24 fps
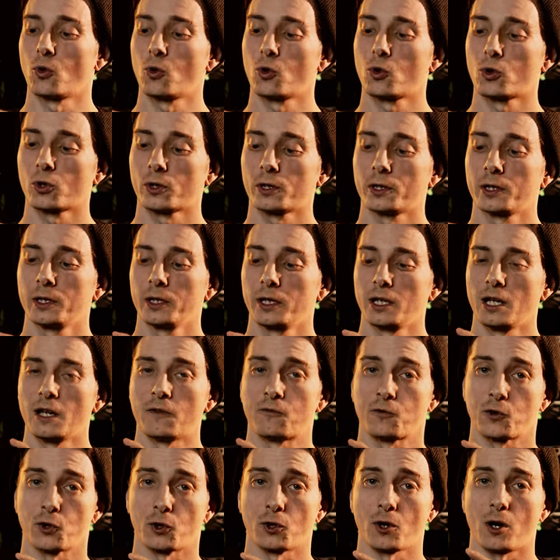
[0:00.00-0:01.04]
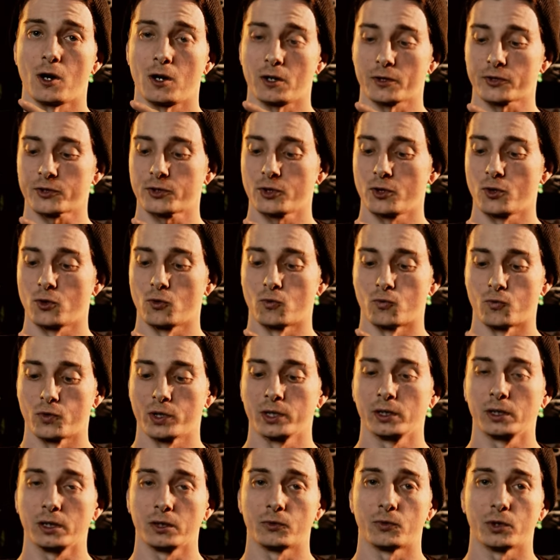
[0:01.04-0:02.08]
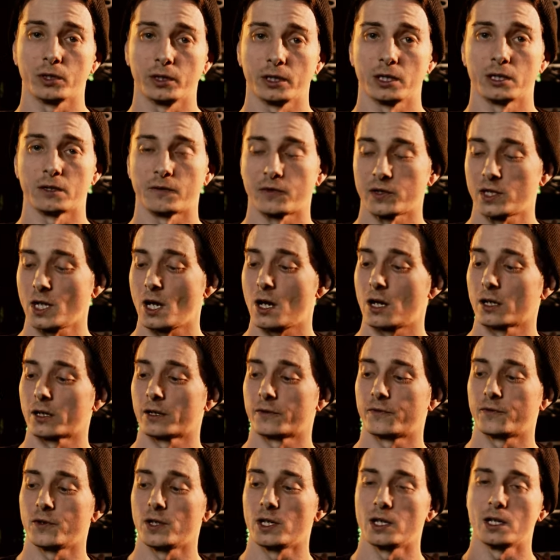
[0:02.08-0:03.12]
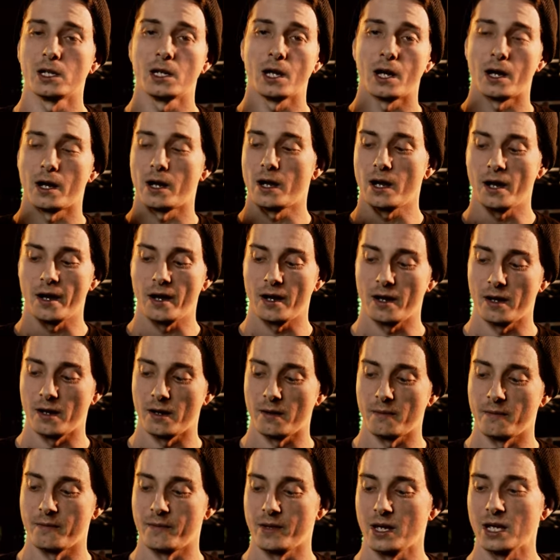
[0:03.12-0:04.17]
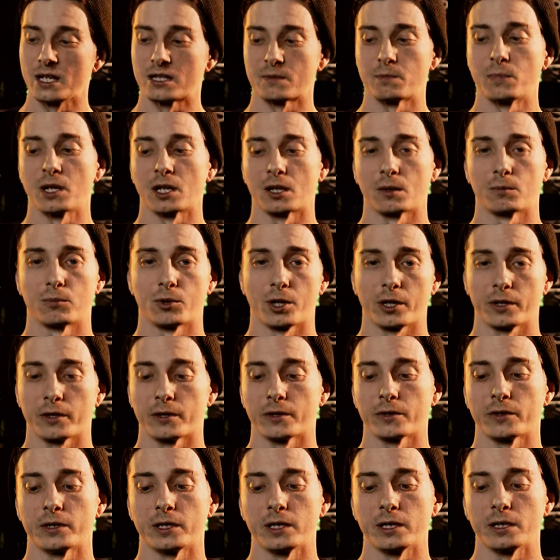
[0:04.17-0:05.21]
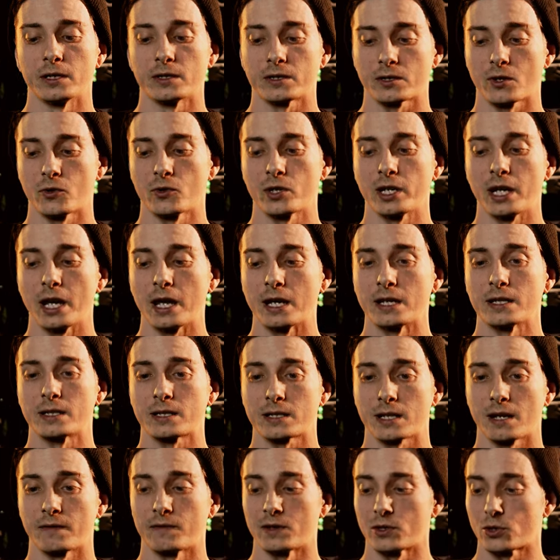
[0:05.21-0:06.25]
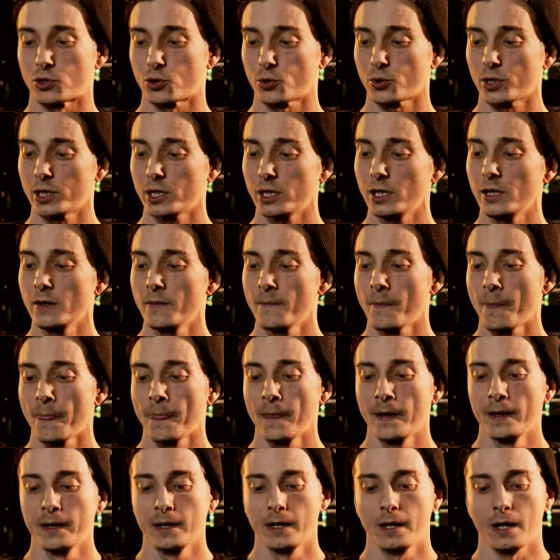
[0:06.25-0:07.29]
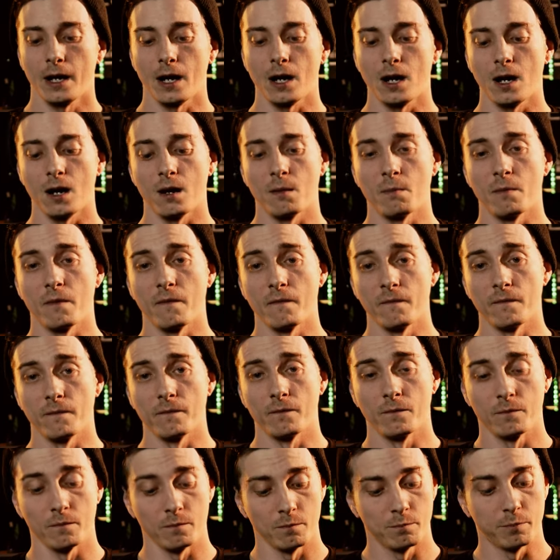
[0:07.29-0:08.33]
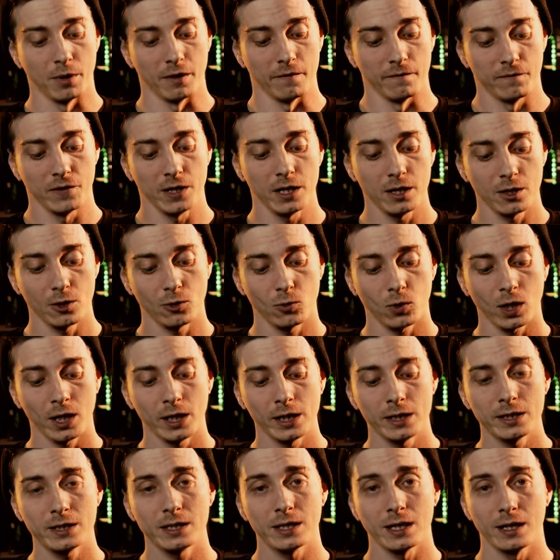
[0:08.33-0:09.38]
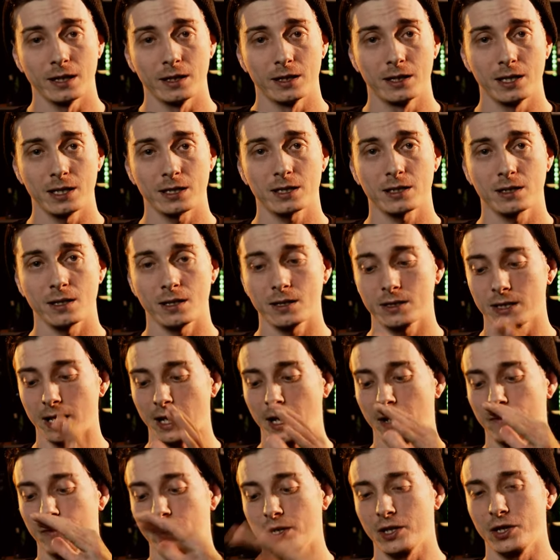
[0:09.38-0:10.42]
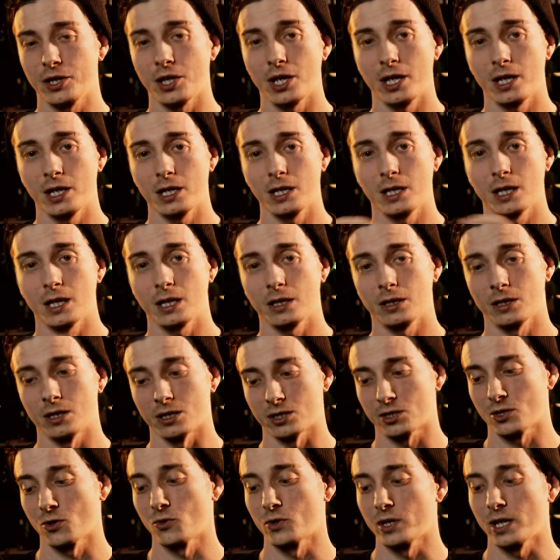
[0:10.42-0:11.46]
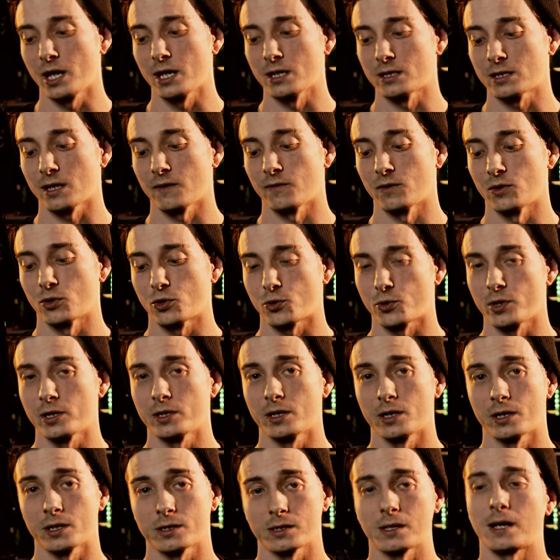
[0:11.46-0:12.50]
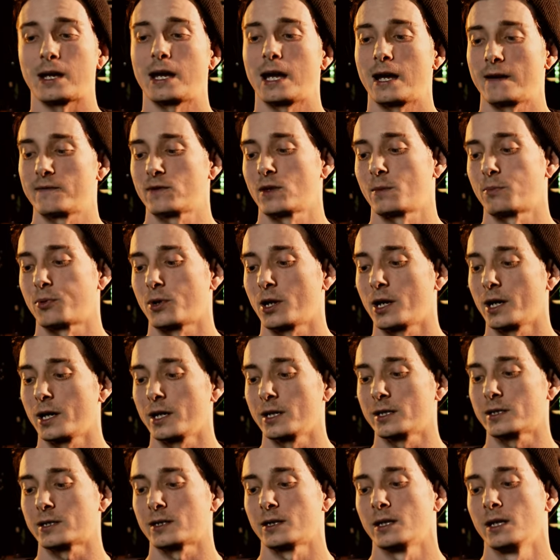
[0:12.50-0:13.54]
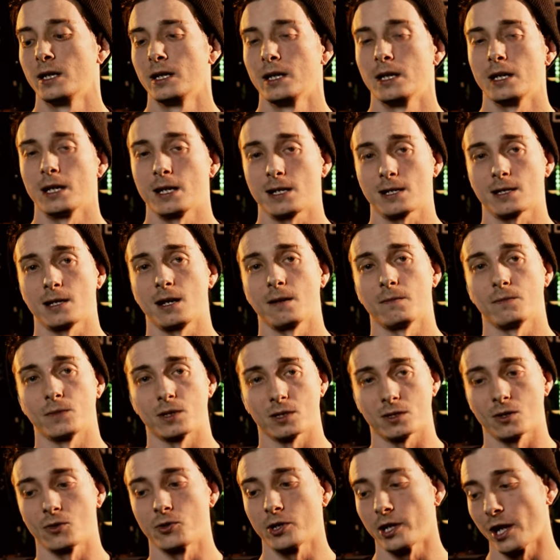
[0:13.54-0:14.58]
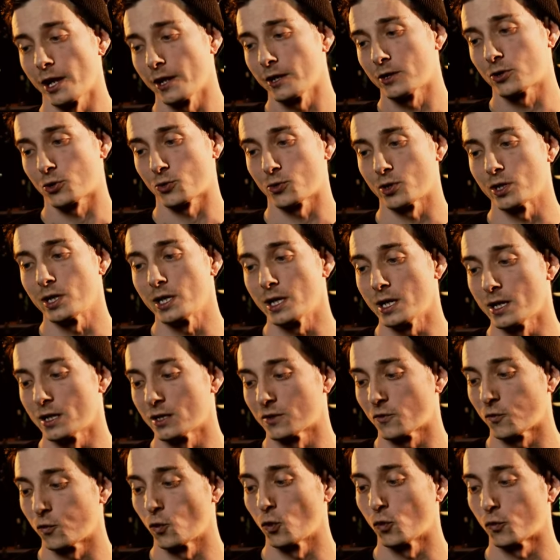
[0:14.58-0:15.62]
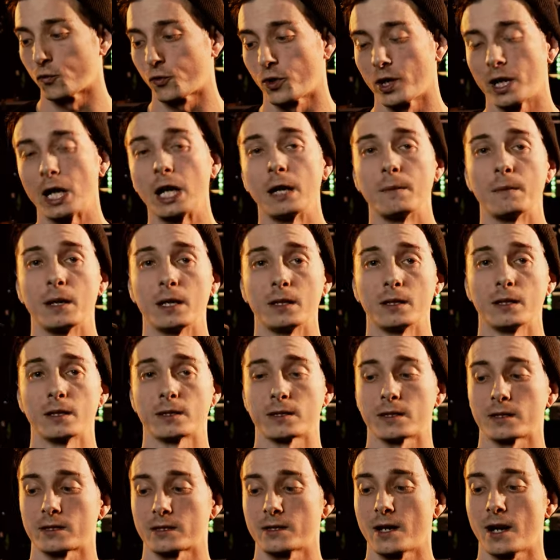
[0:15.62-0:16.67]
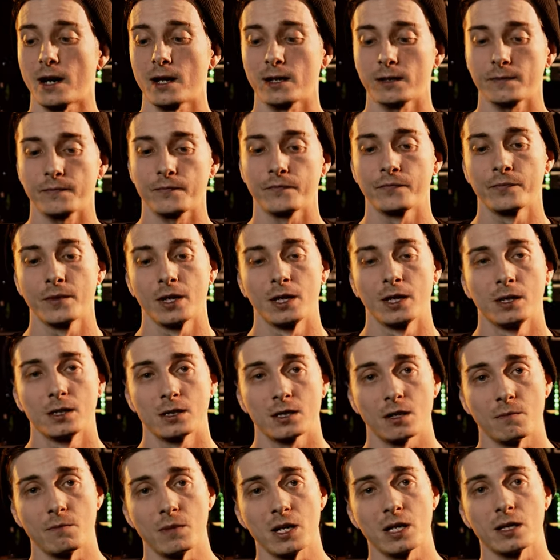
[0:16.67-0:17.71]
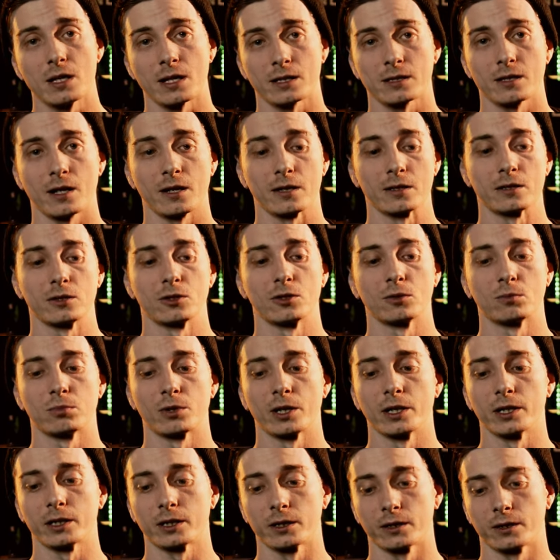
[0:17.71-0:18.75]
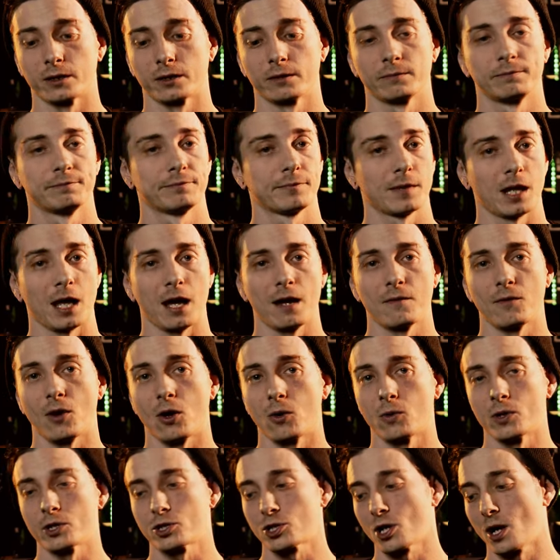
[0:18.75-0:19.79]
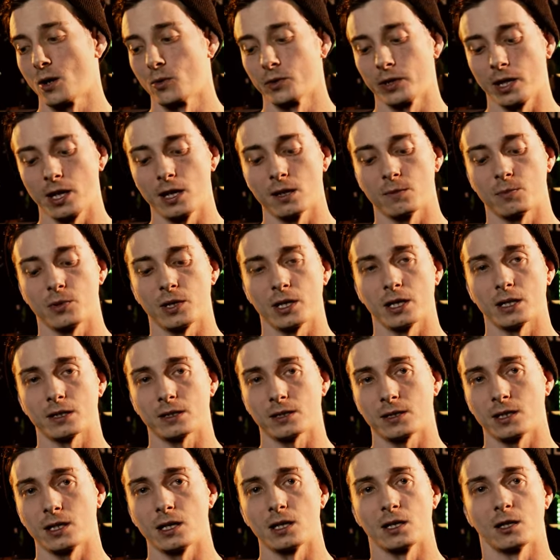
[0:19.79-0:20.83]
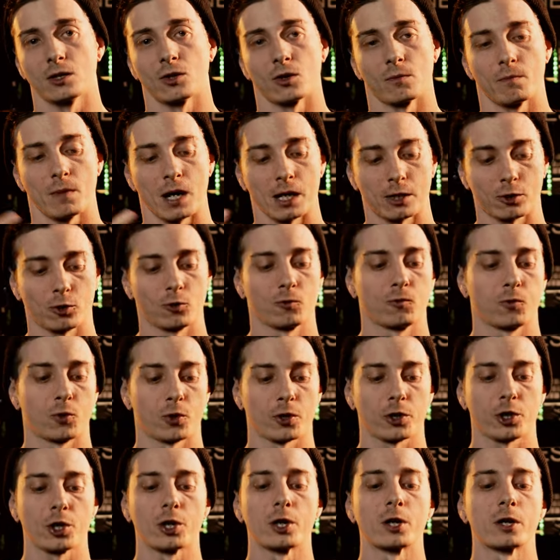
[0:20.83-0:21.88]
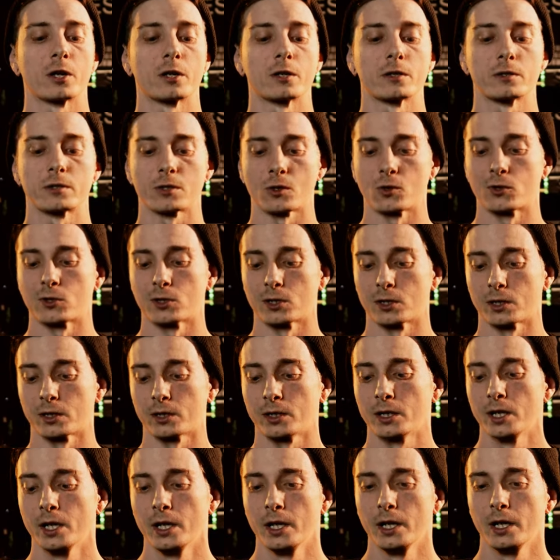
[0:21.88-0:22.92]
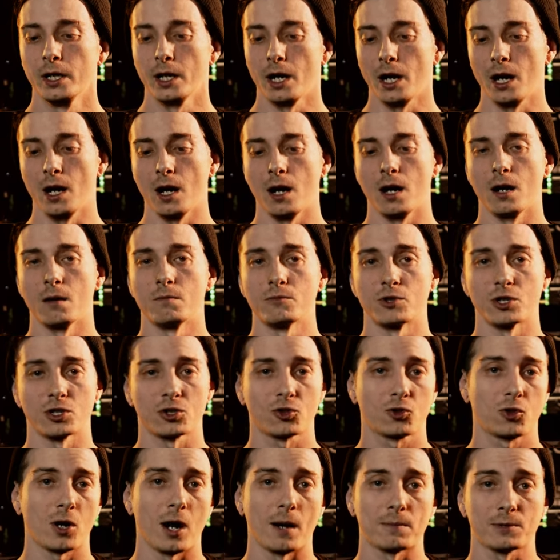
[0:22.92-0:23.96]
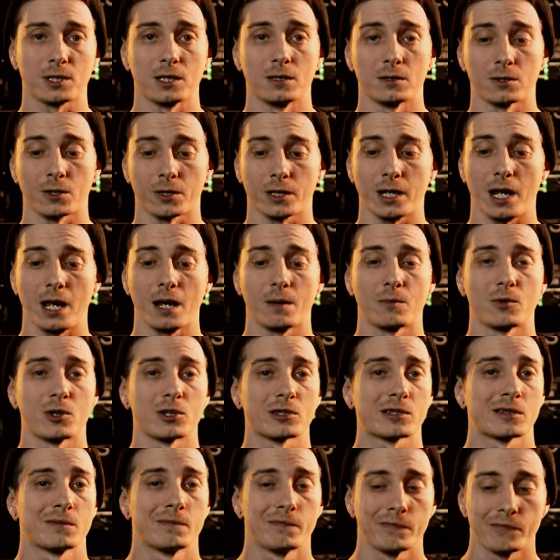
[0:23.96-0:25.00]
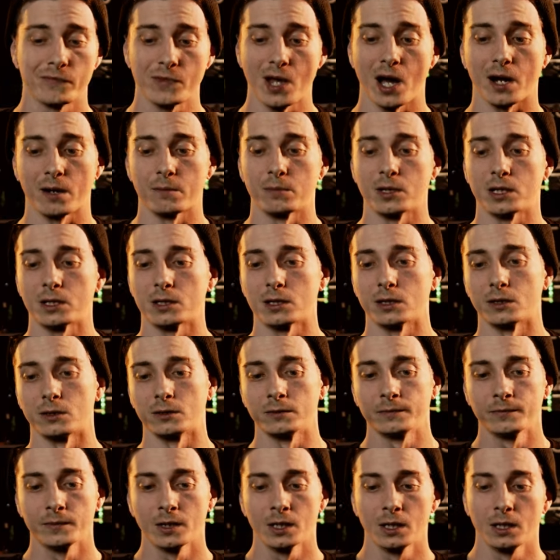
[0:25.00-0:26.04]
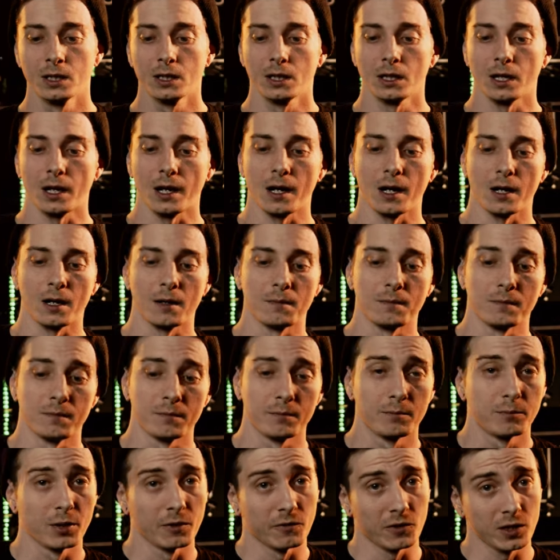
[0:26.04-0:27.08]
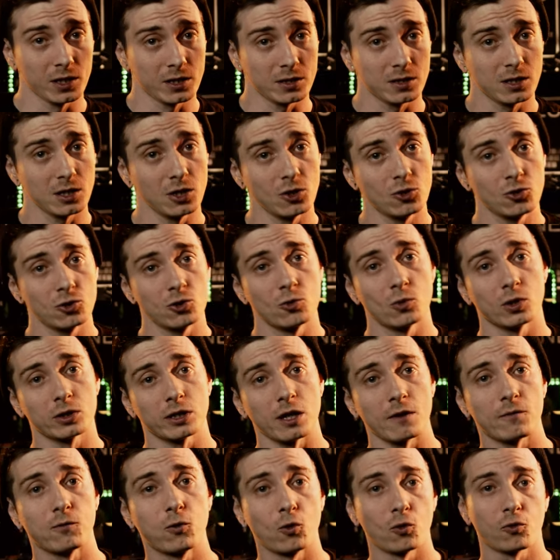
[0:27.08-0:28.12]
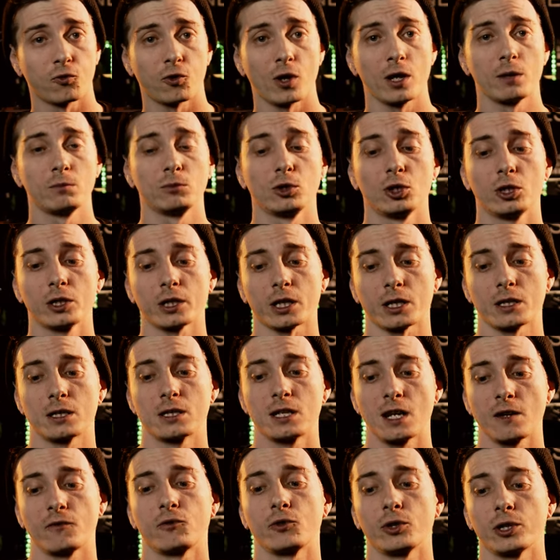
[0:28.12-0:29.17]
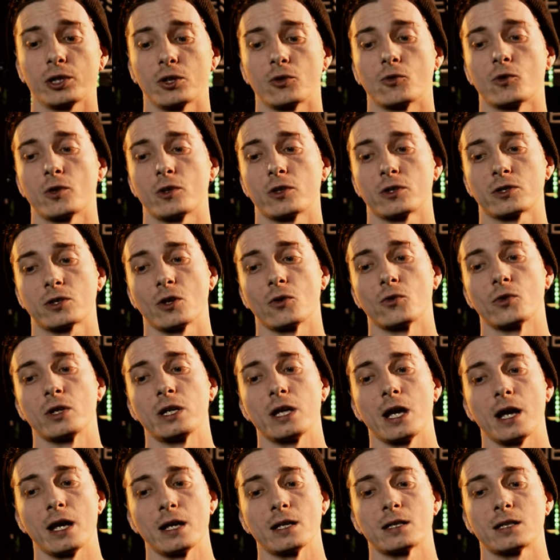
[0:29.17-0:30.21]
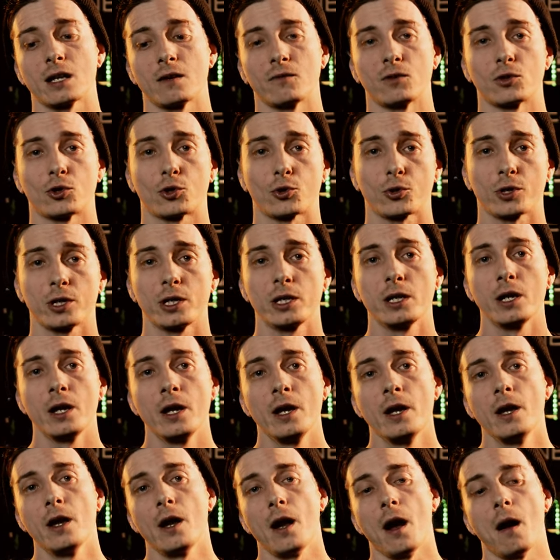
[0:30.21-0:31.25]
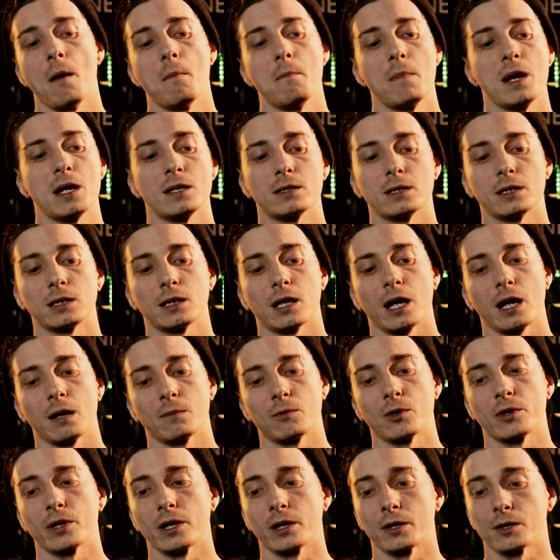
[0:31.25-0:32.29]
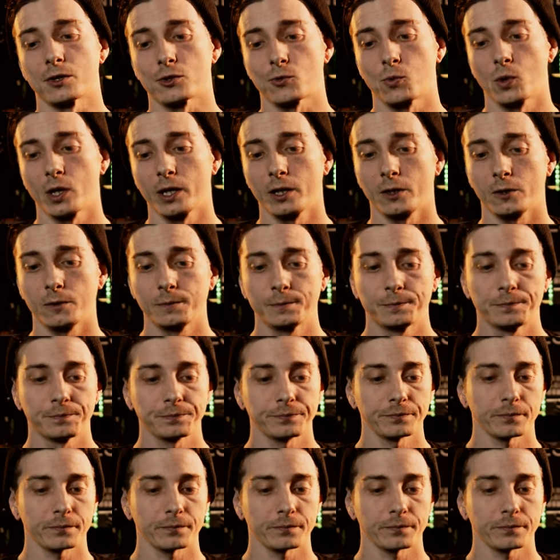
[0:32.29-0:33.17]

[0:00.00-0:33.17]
or if you're also really, really into photography, um, its bigger brother, the Sony a7 III. Um, but video-wise, this does everything the Sony a7 III does at half the price, except the Sony a3 is full frame and this is not. To me, that's not a deal breaker. I've always shot with APS-C or Micro Four Thirds or um, just crop sensor cameras. Not a big deal. Um, but if it is you and you want that full frame look, definitely go to the Sony a7 III. Amazing camera there as well.